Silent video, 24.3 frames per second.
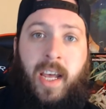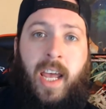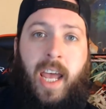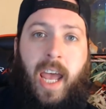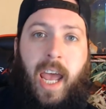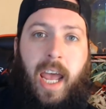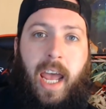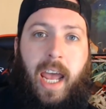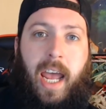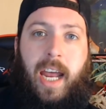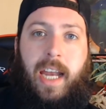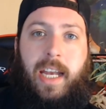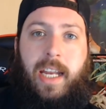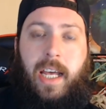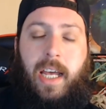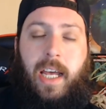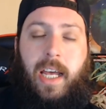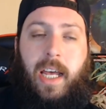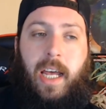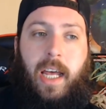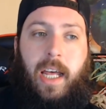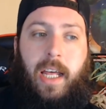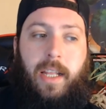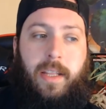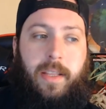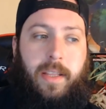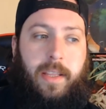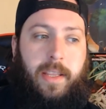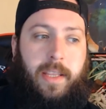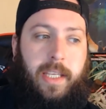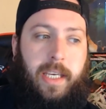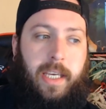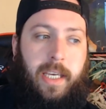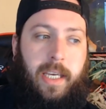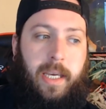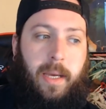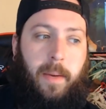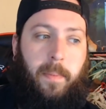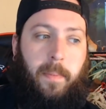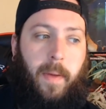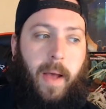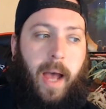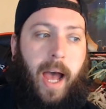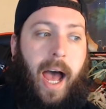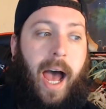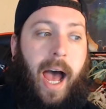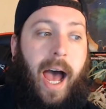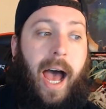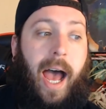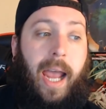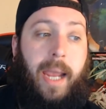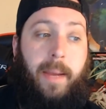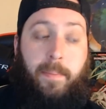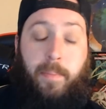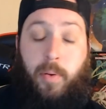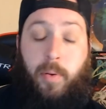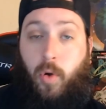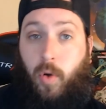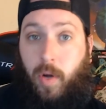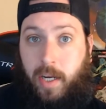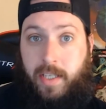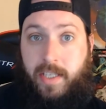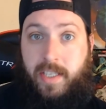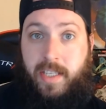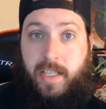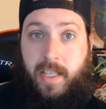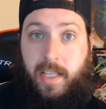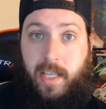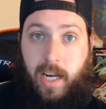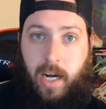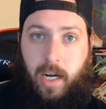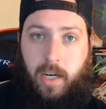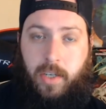and the High Prince there.